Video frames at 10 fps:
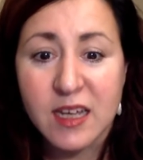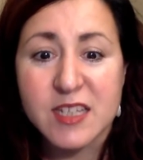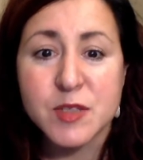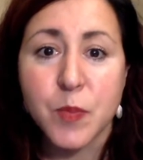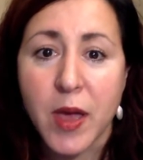
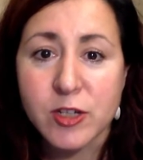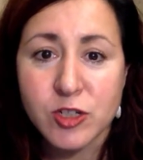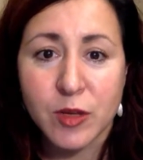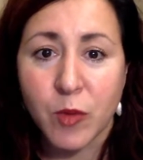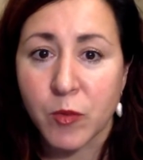
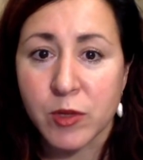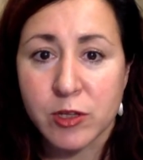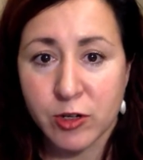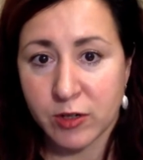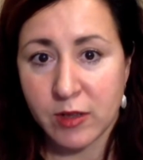especially when we
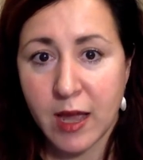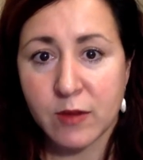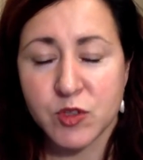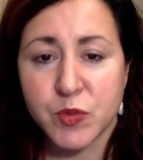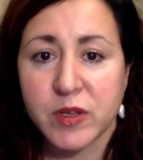learn a
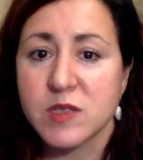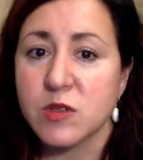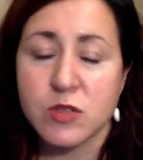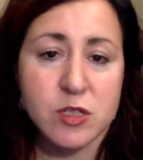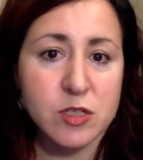language, because
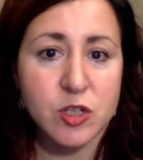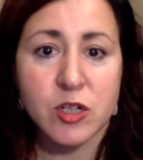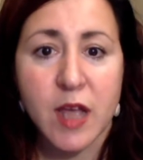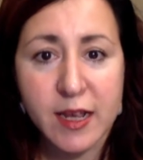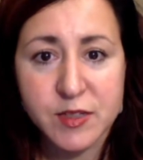there's a
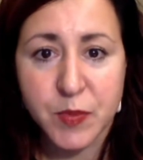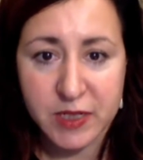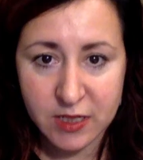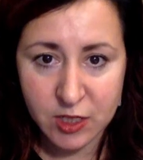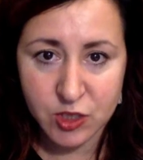certain
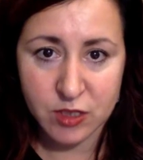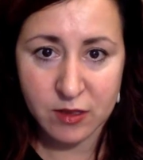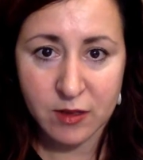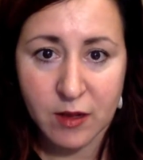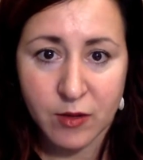
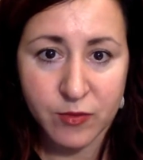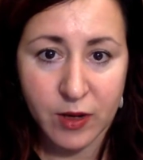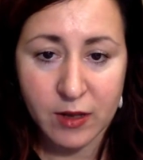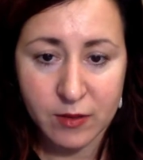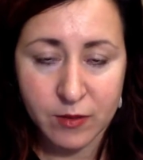expectation
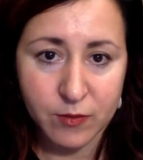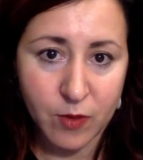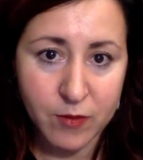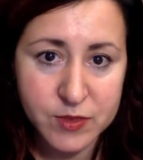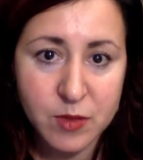
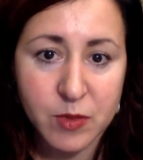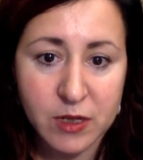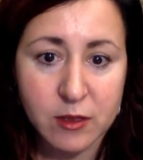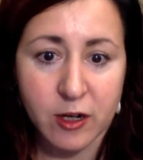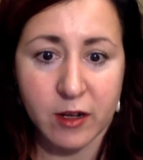of
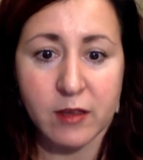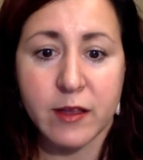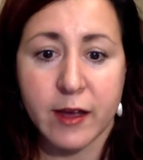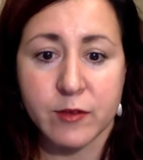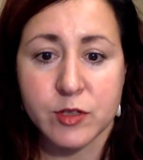somebody learning a
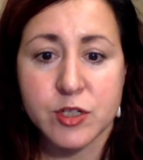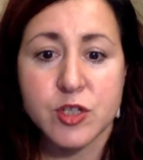language.